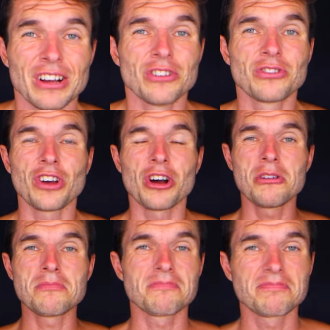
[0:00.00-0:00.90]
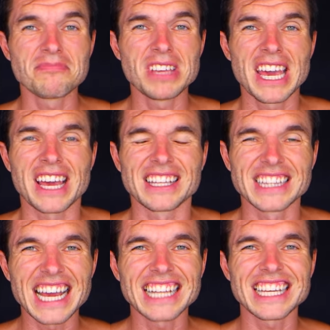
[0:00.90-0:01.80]
So yeah,
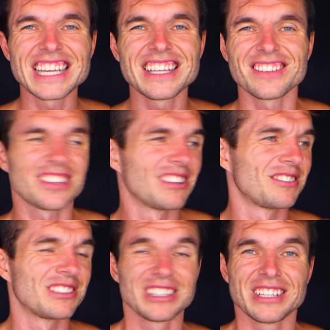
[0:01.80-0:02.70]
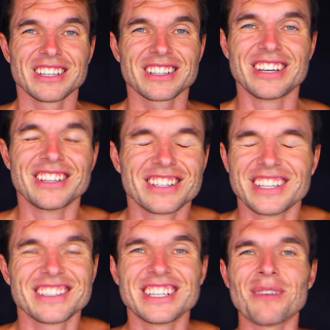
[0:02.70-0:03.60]
that is
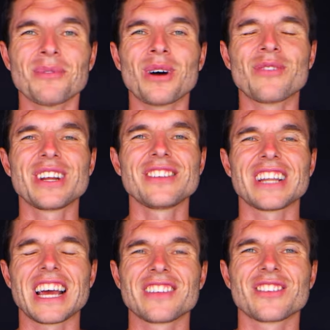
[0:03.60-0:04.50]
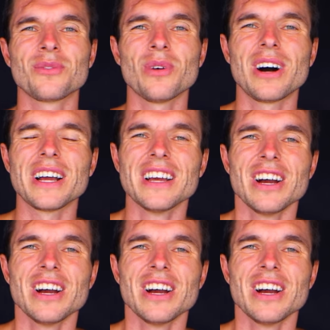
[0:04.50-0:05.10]
the number one reason as to why.